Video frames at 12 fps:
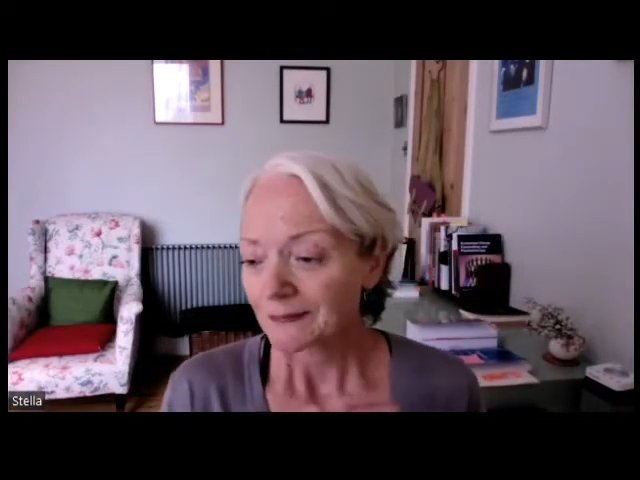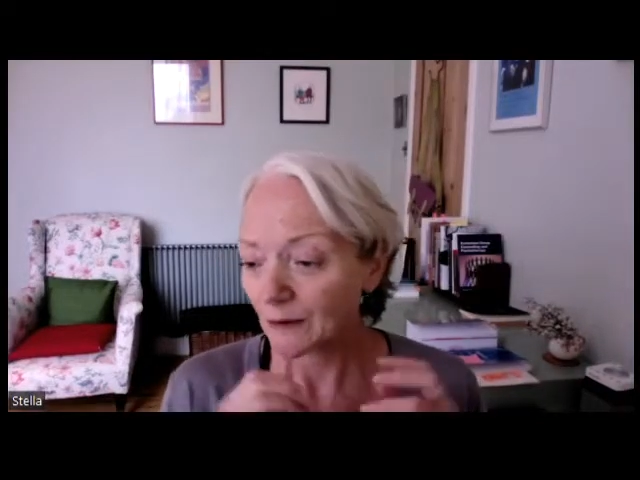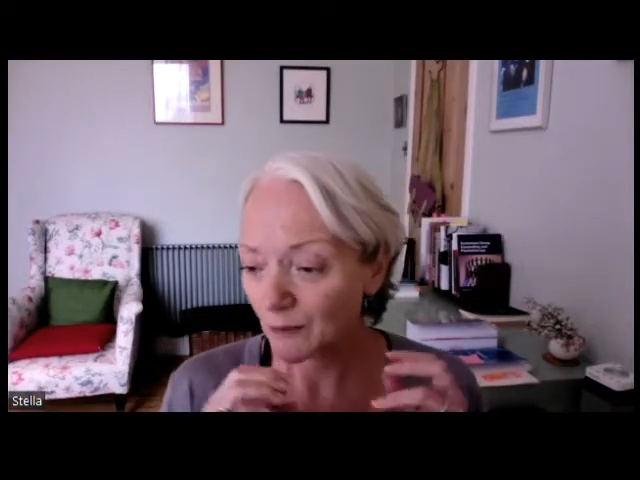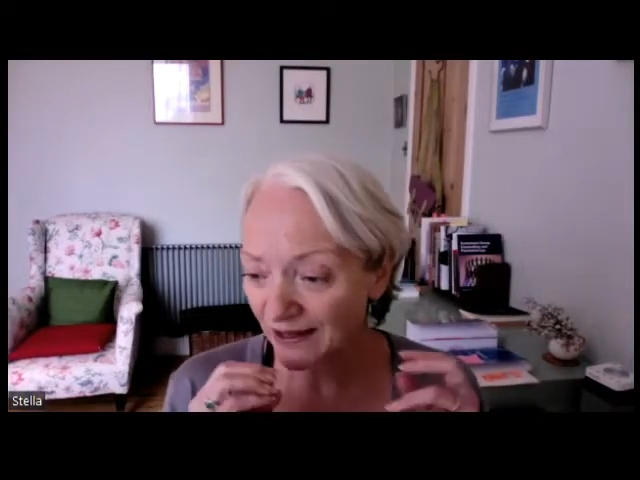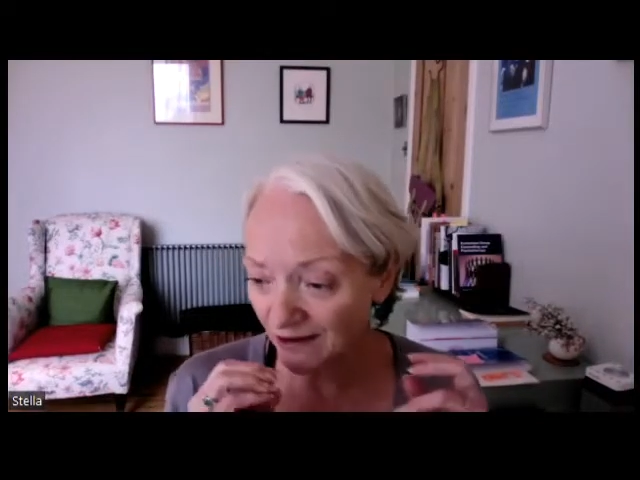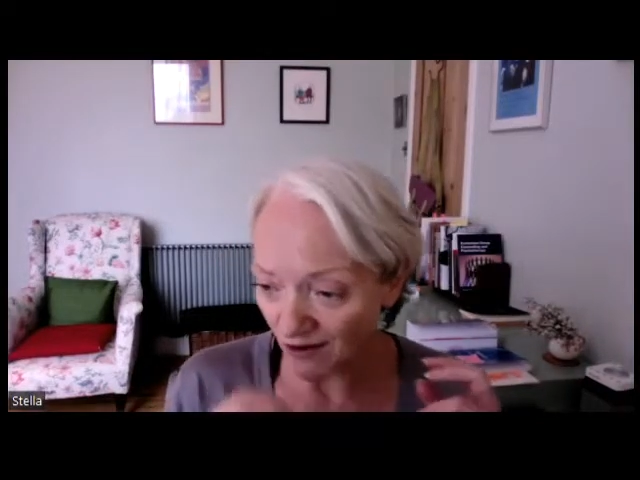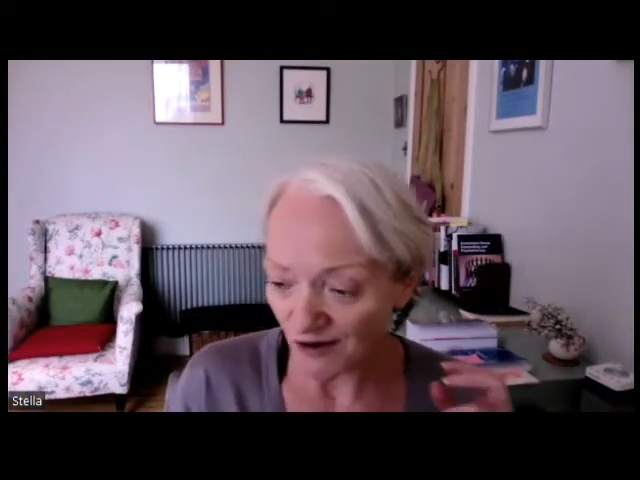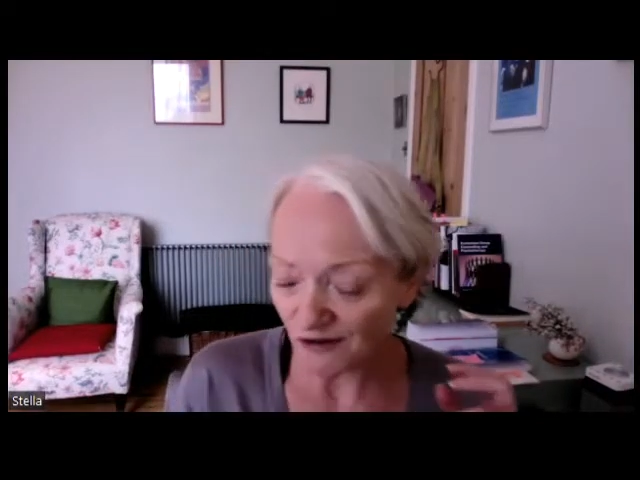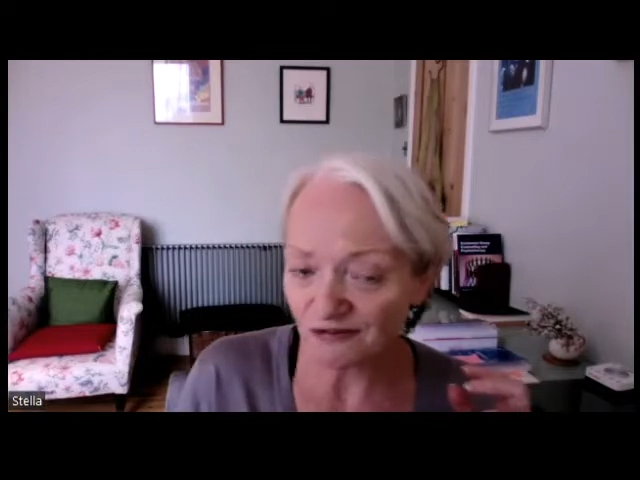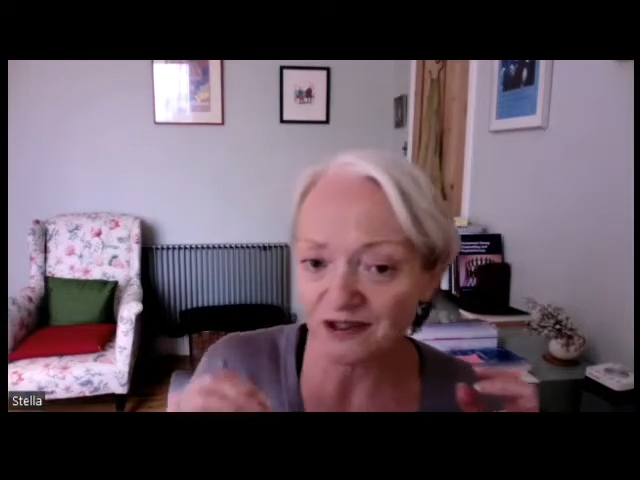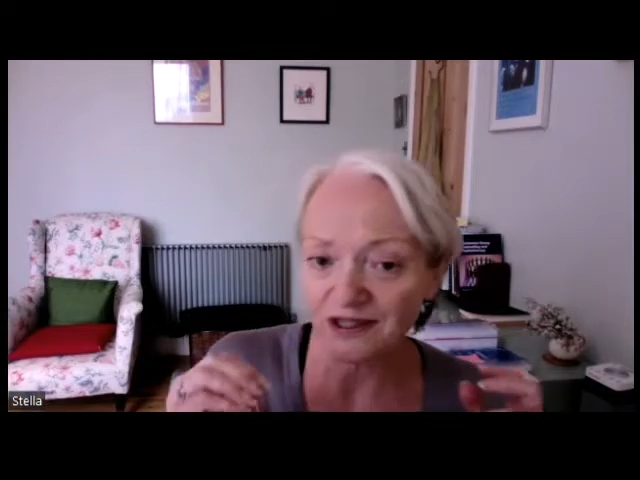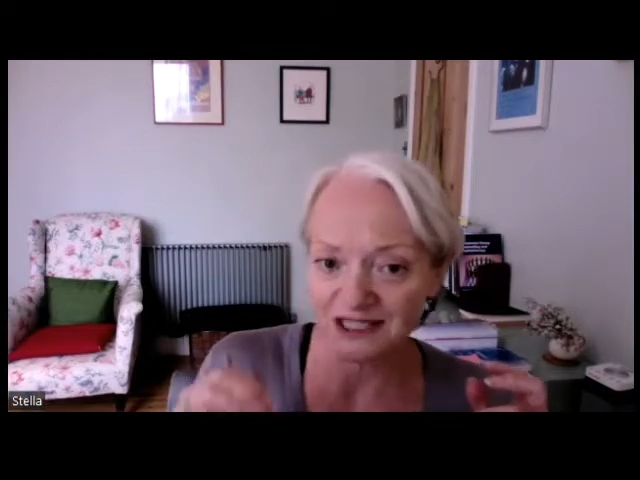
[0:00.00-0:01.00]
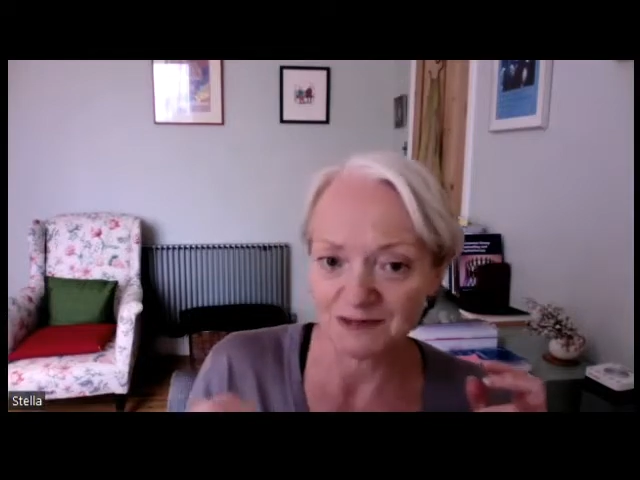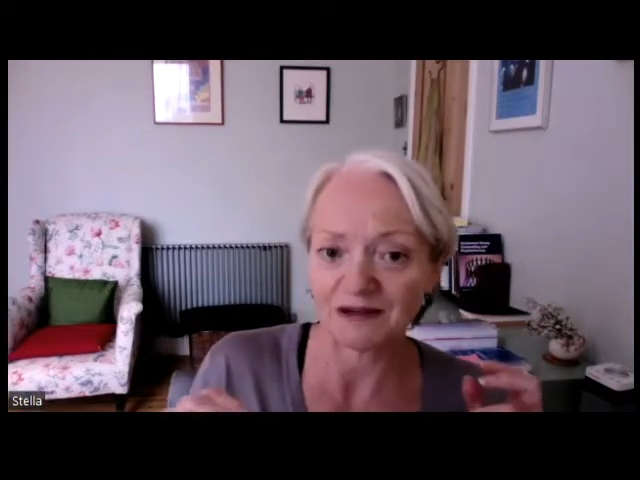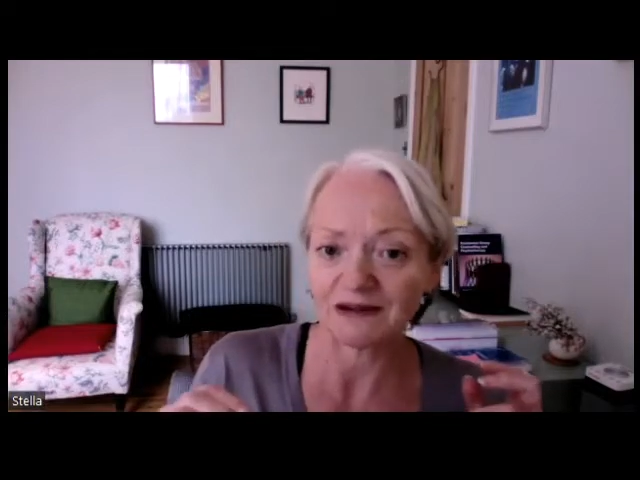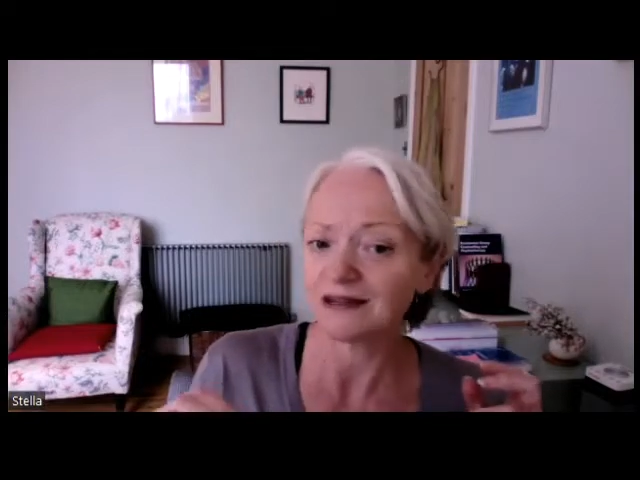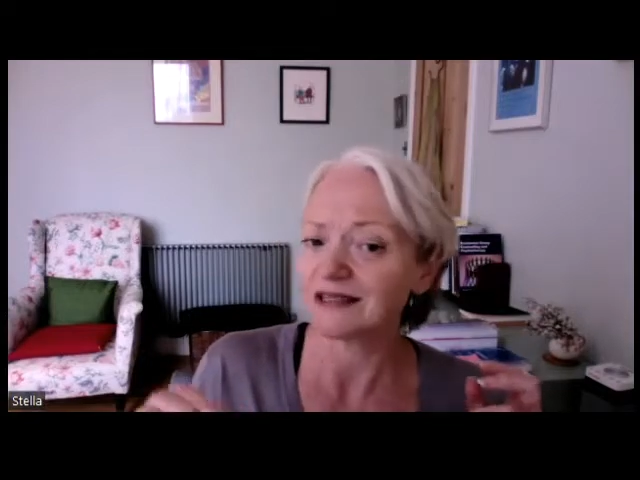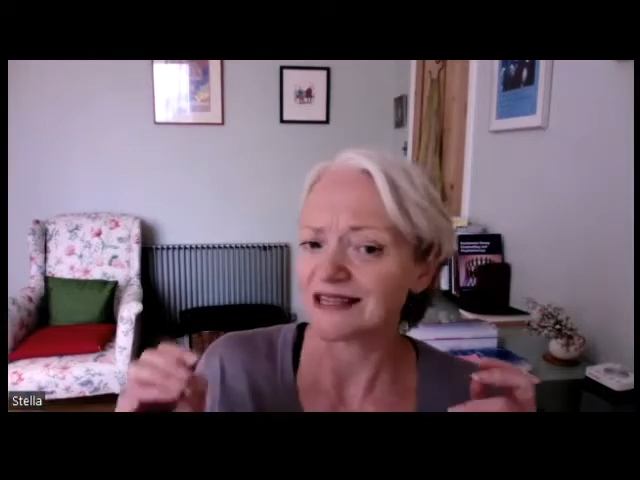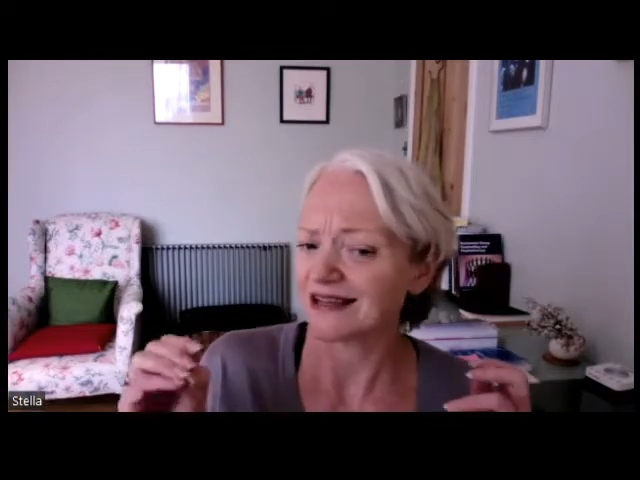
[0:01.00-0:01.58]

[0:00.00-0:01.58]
we often experience